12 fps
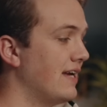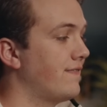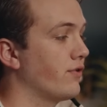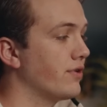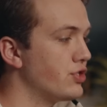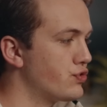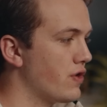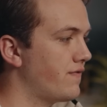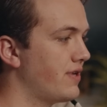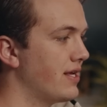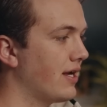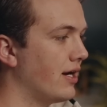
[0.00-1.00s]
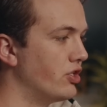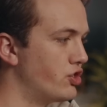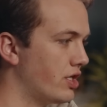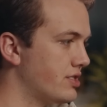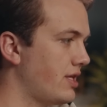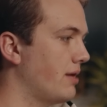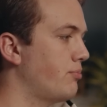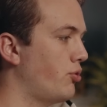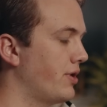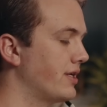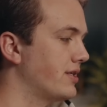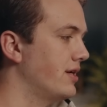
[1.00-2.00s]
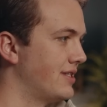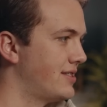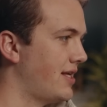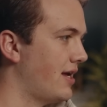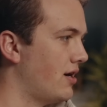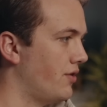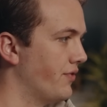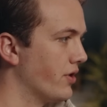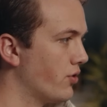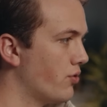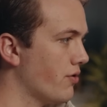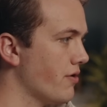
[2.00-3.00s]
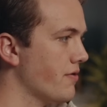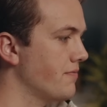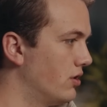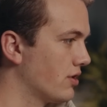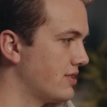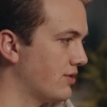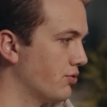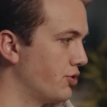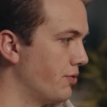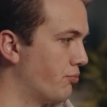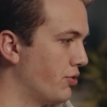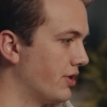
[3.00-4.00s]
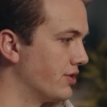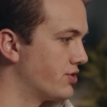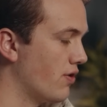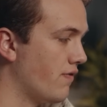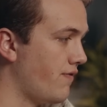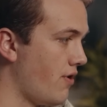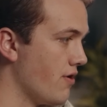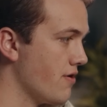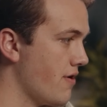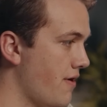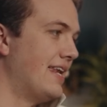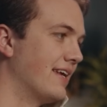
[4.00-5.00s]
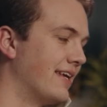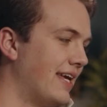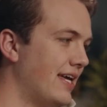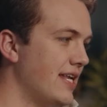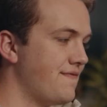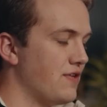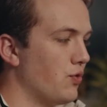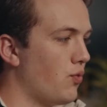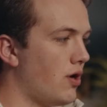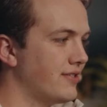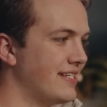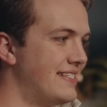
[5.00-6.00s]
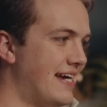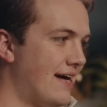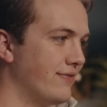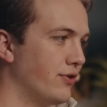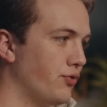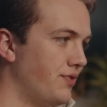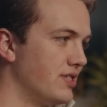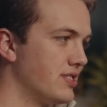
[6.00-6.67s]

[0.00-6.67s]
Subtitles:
If there is drifting, adjust that point to stay on the corner. Looks like we're doing pretty good so far. And again, if you want to download